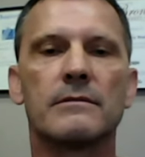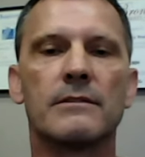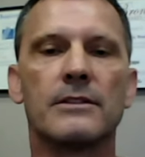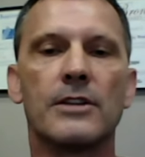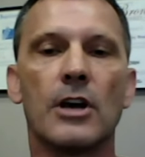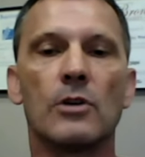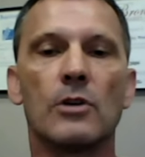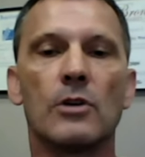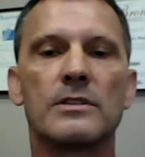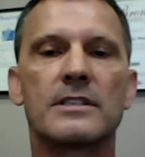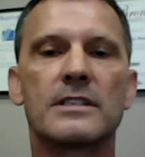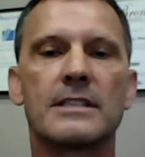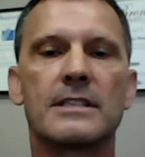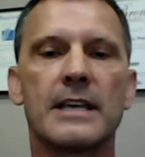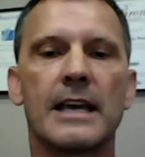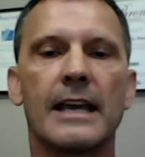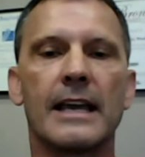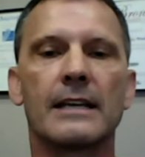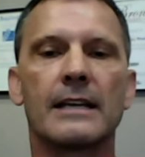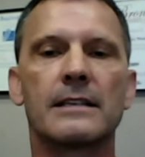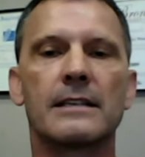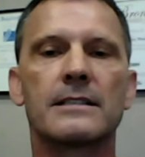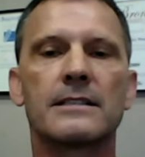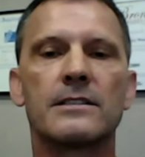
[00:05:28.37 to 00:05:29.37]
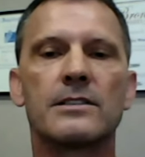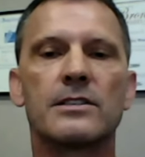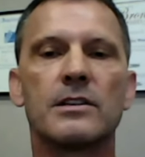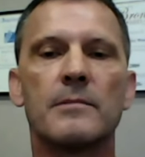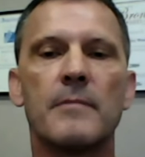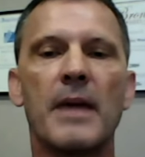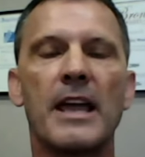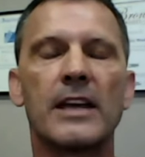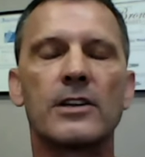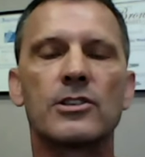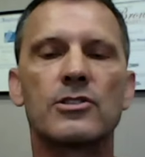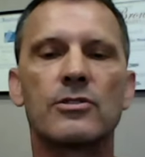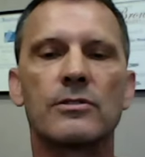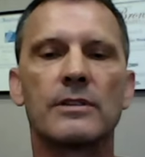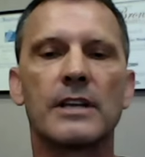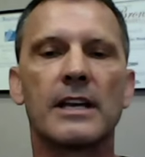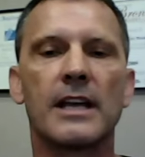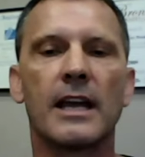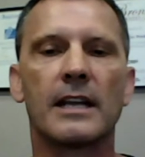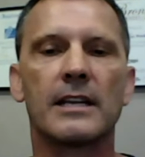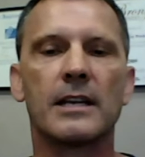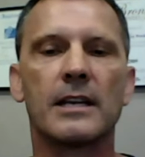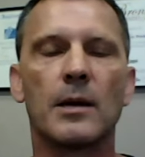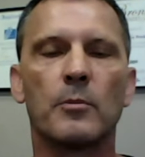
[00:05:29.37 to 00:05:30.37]
those things to make sure
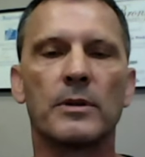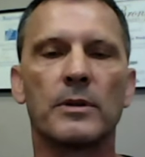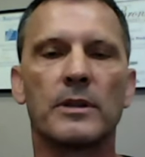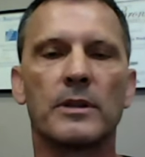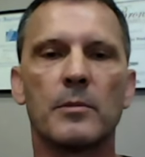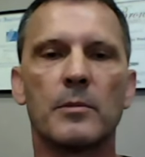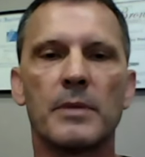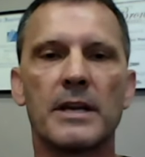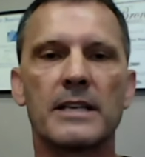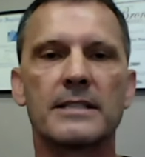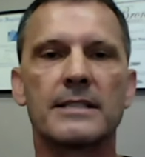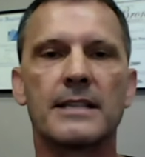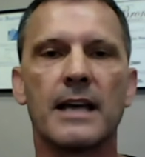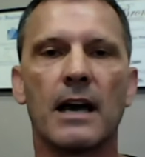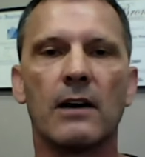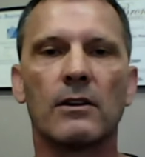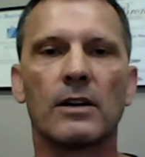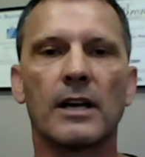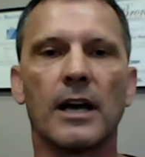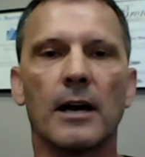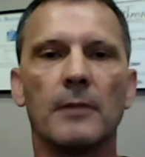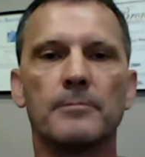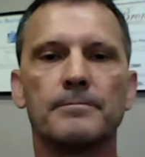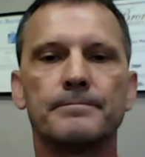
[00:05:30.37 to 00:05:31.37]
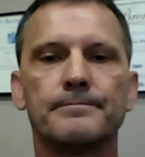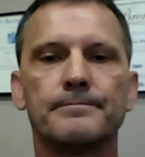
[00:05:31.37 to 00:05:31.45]
they end up with the best outcome.